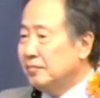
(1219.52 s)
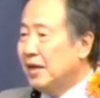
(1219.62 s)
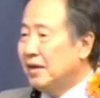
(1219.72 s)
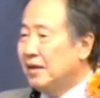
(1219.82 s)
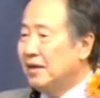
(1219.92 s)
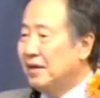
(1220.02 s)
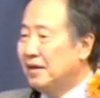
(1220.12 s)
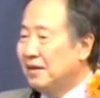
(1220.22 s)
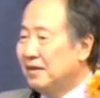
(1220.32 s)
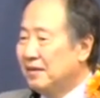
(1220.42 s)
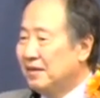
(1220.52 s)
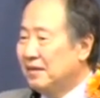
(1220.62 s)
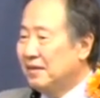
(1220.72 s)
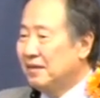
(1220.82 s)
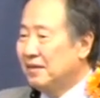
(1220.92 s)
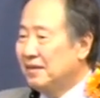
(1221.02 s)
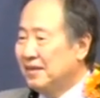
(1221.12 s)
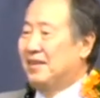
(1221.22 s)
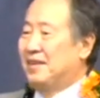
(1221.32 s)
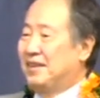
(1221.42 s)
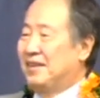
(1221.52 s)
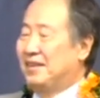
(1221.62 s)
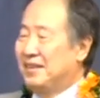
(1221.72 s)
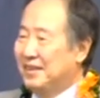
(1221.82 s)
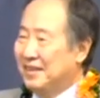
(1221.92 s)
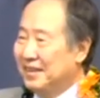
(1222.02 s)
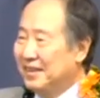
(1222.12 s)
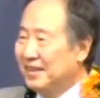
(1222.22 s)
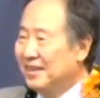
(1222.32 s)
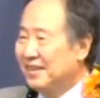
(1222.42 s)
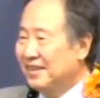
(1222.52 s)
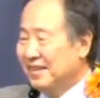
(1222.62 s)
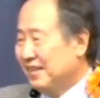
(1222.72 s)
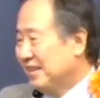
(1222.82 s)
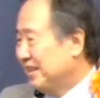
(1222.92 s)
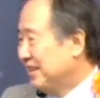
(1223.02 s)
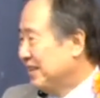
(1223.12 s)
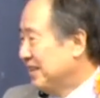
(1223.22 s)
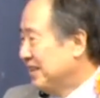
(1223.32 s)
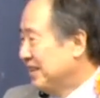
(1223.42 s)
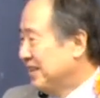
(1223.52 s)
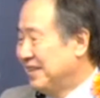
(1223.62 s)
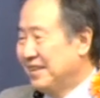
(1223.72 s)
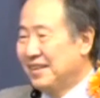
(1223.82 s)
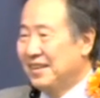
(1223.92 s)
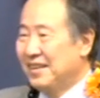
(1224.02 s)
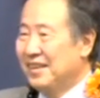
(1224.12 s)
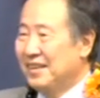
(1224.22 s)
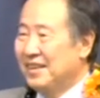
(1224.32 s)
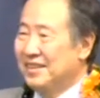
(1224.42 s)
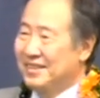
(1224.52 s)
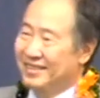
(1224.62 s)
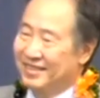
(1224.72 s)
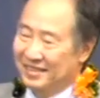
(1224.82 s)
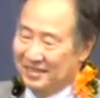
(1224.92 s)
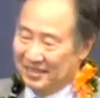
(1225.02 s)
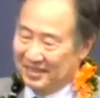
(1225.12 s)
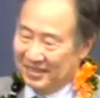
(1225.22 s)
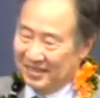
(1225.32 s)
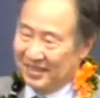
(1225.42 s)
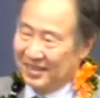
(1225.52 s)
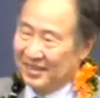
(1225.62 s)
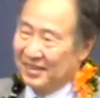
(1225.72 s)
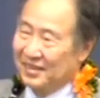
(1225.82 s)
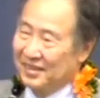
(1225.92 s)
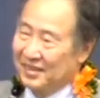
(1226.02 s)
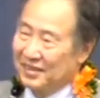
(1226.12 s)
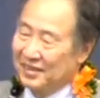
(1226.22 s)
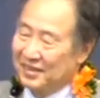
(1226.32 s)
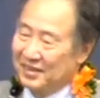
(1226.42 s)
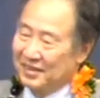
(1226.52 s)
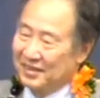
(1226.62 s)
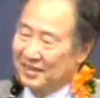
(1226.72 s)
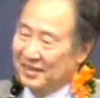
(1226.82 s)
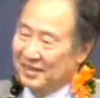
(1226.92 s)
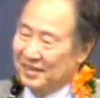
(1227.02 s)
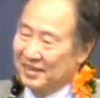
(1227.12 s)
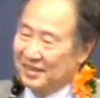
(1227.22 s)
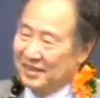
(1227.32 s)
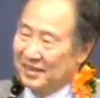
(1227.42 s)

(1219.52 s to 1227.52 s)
[no speech]